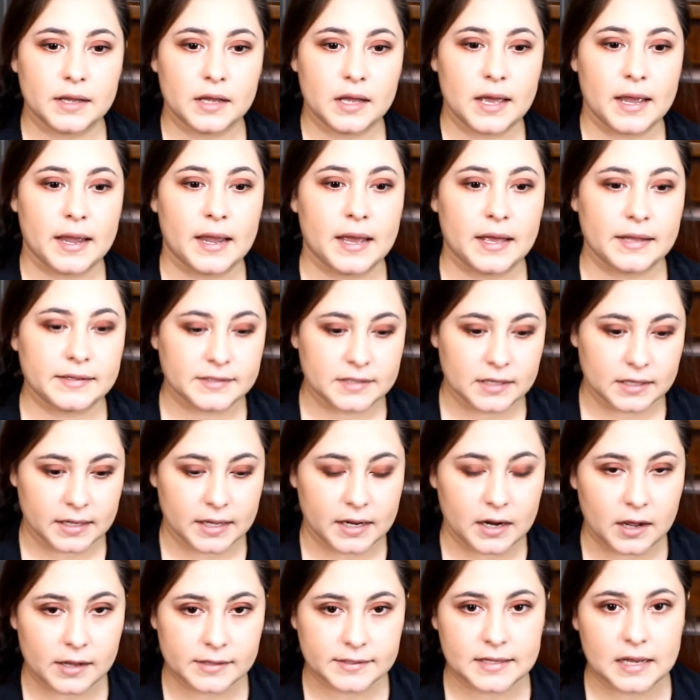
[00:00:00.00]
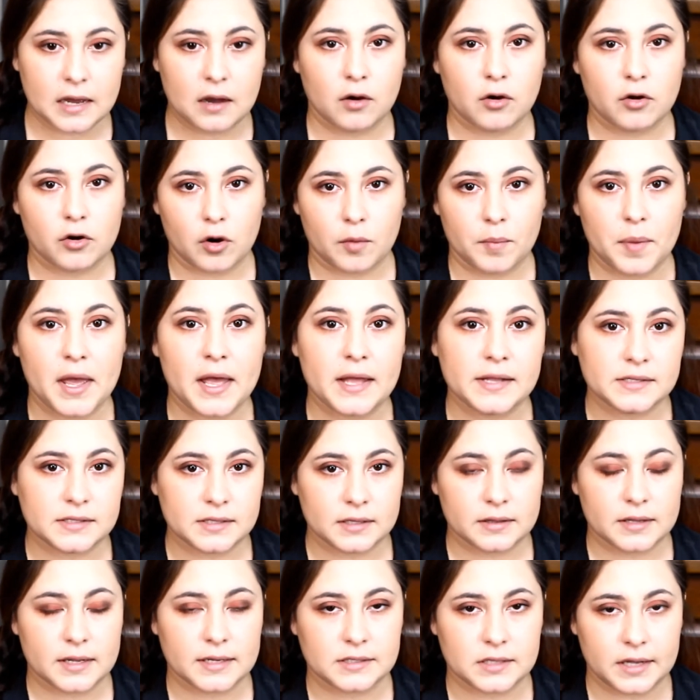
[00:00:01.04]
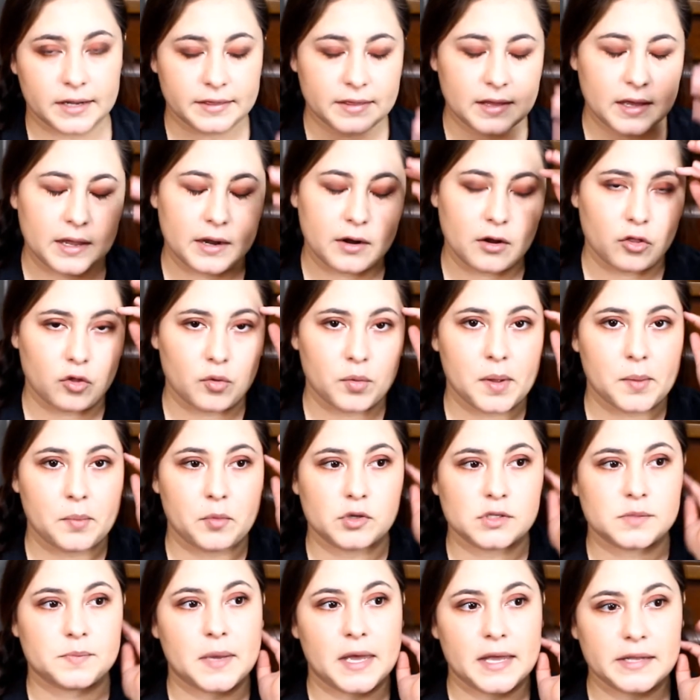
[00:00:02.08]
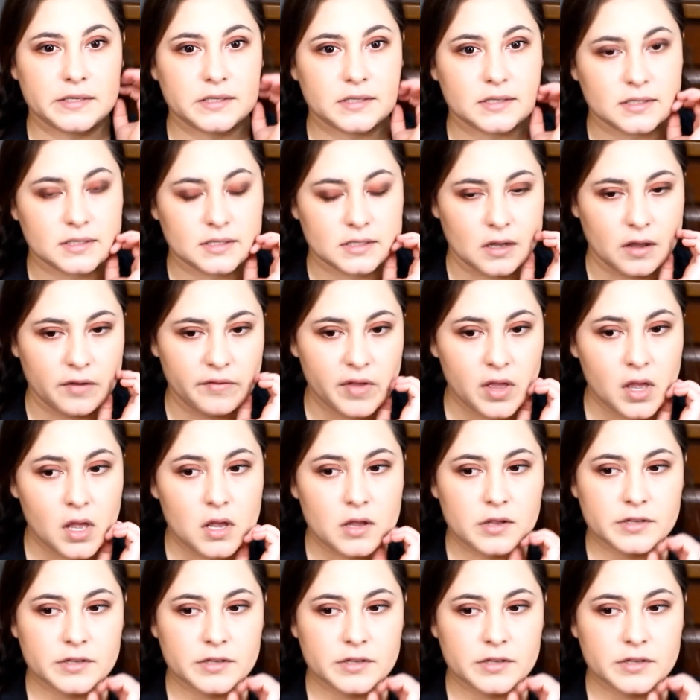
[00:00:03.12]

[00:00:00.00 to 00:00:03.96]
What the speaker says: and to get us out and our pets and things like that, and other people's pets and stuff.